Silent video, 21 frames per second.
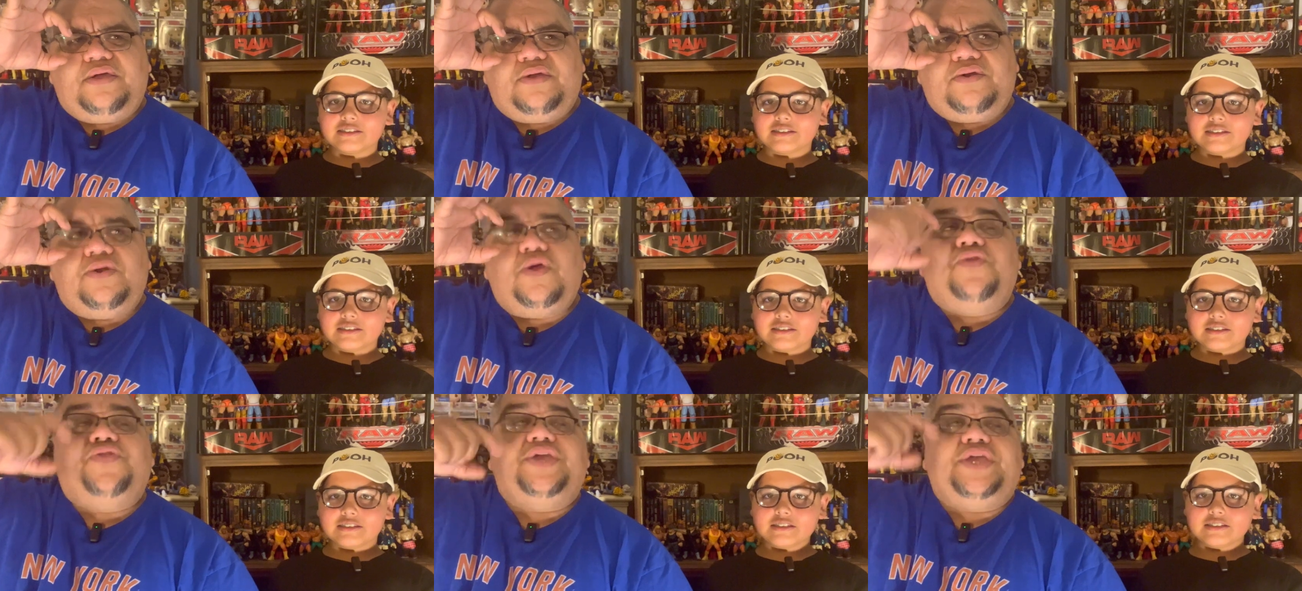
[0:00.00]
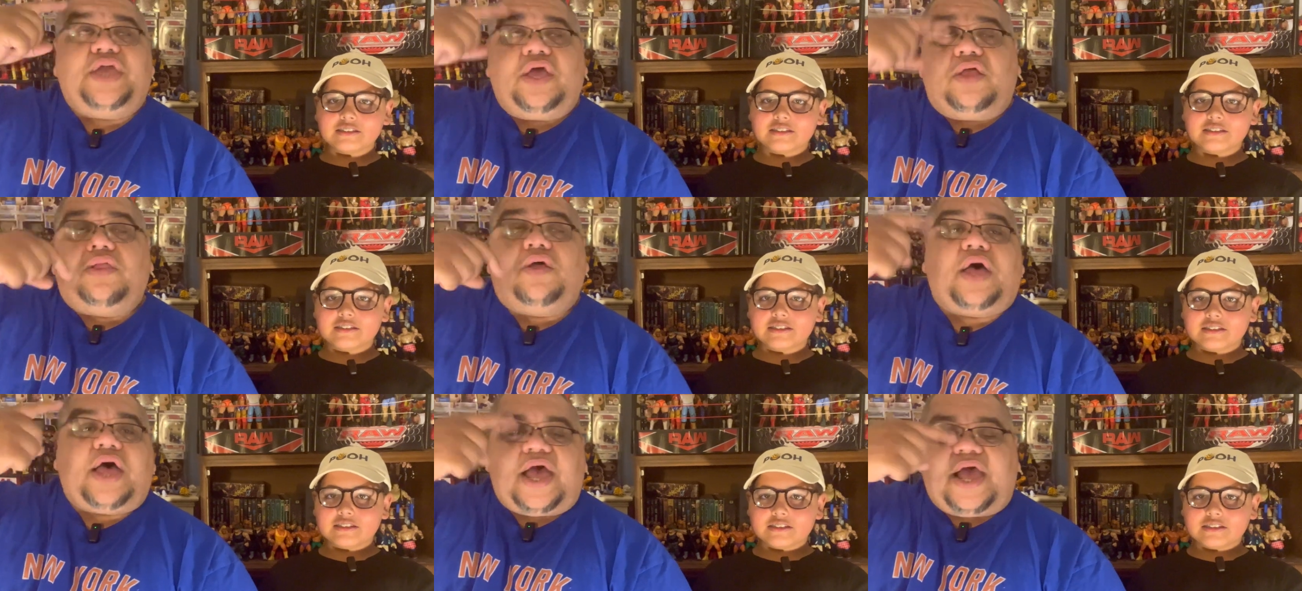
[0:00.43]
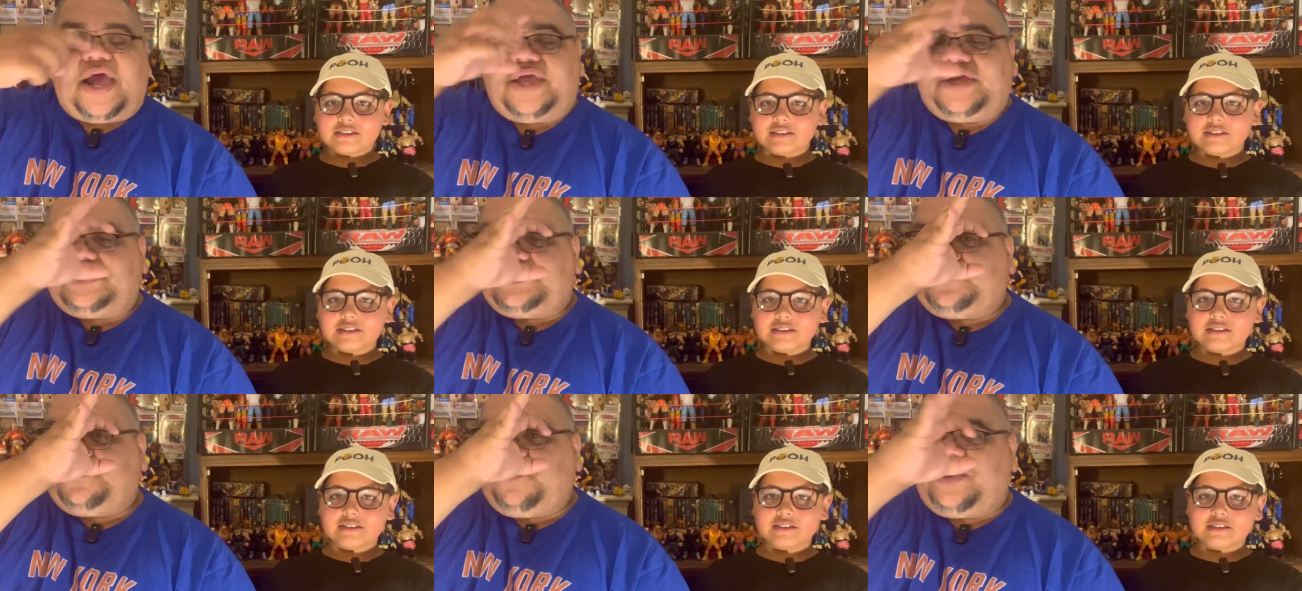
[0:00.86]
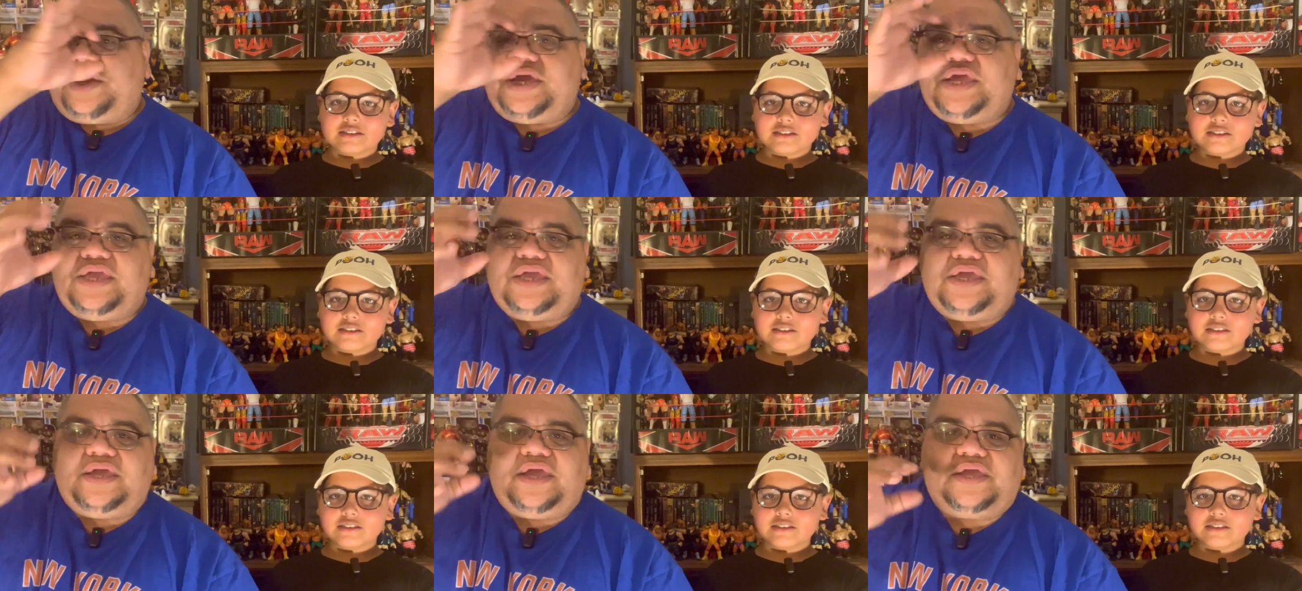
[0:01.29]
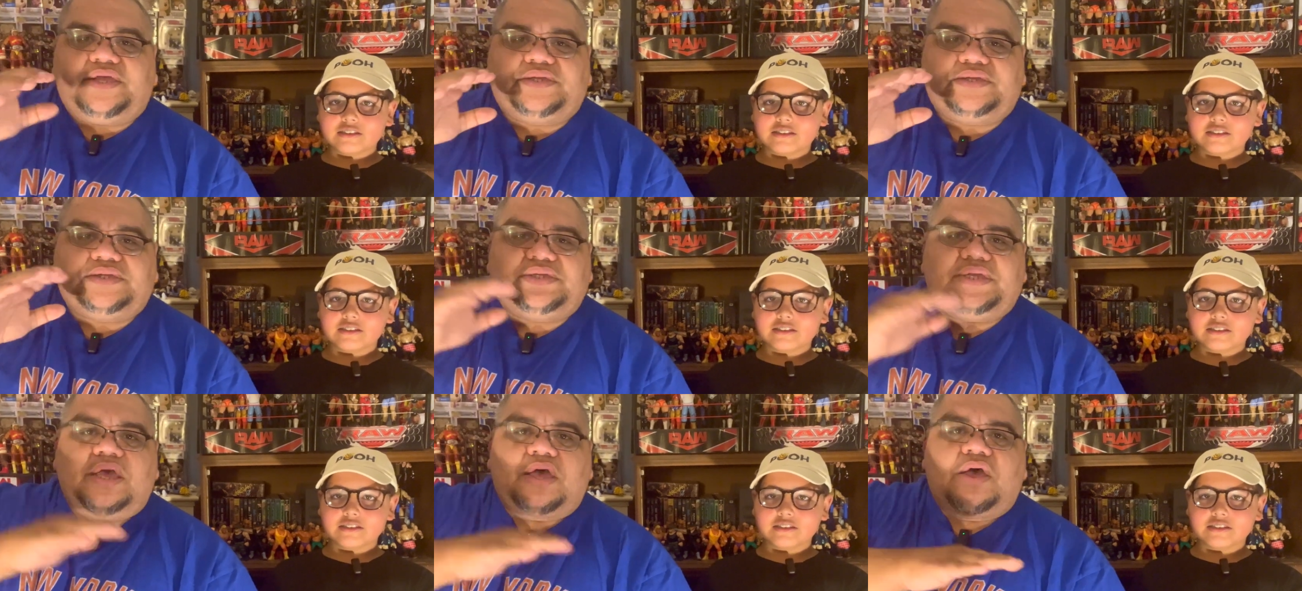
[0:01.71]
Speaker 1: no, the yellow eyes, where he
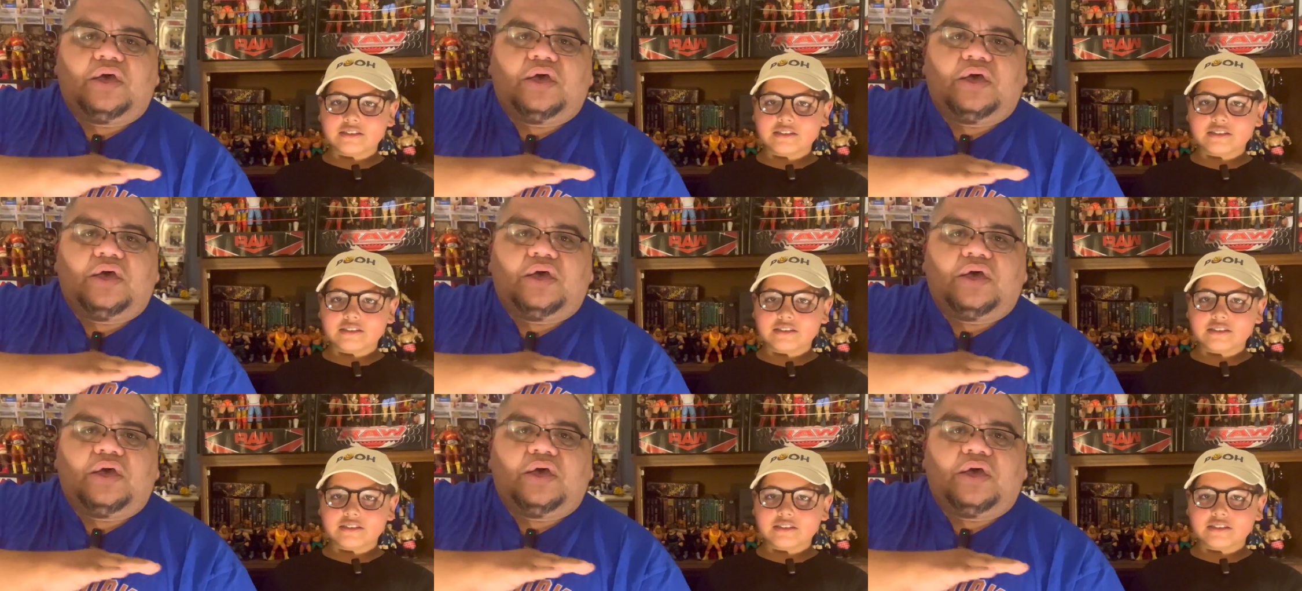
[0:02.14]
is